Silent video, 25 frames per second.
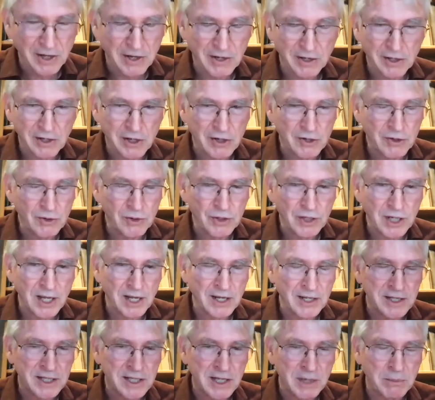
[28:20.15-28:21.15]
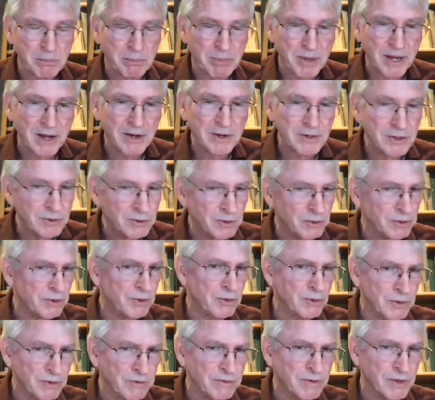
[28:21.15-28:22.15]
can you tell us about your
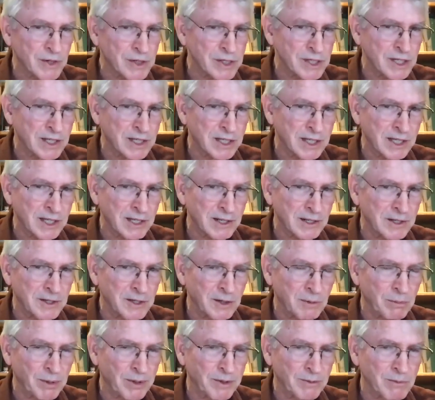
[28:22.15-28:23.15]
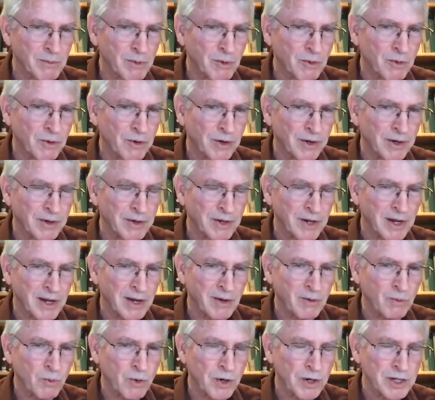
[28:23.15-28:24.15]
university a little bit more and,
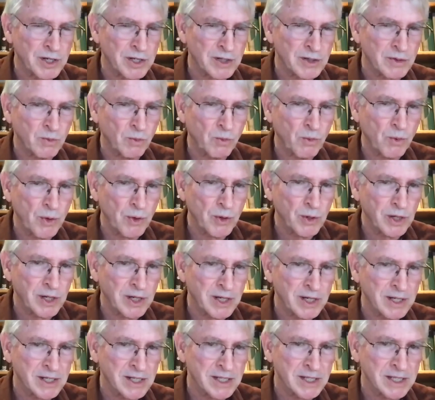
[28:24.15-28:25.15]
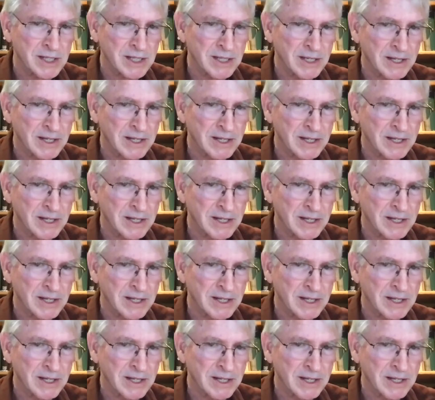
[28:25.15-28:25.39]
and what its work is?